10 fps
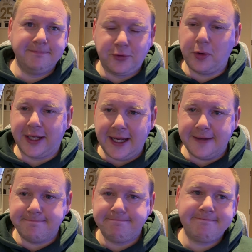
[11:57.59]
So again,
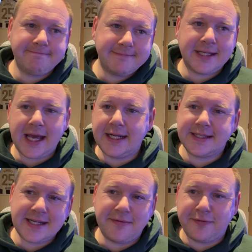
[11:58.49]
kind of
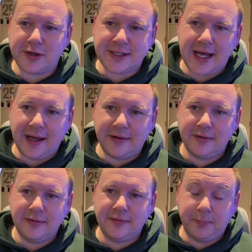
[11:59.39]
tit for tat.
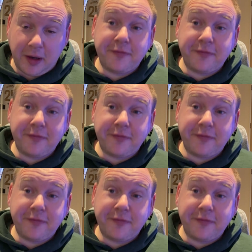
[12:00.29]
But